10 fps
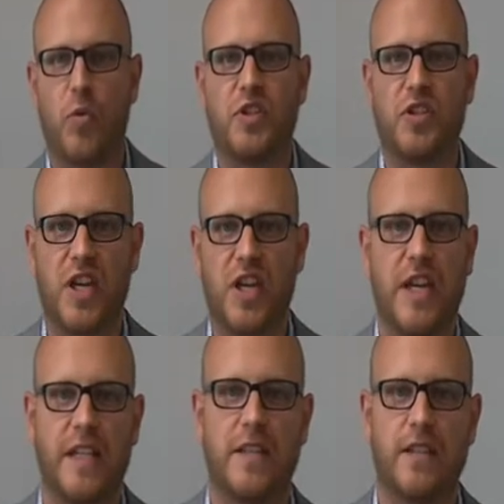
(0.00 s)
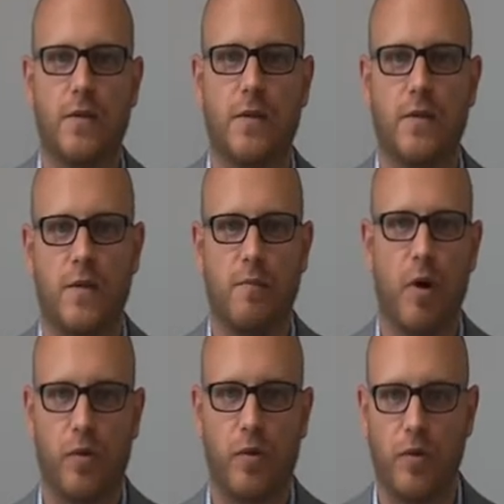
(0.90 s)
which is connected to the
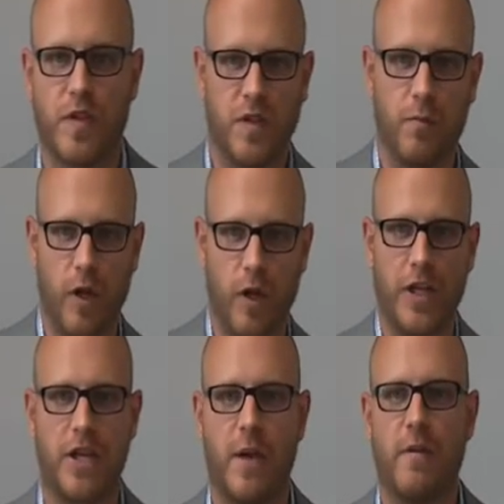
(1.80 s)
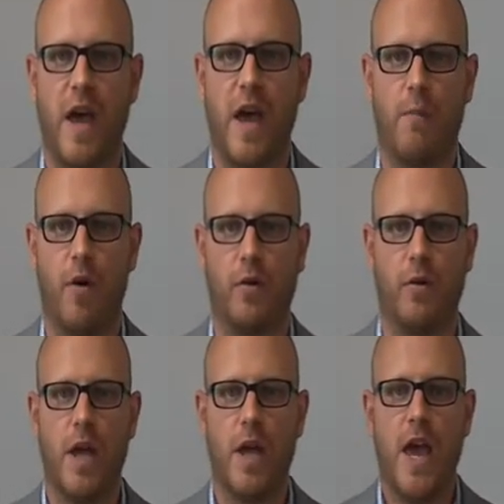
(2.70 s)
bottle, the symbolic shape of that bottle,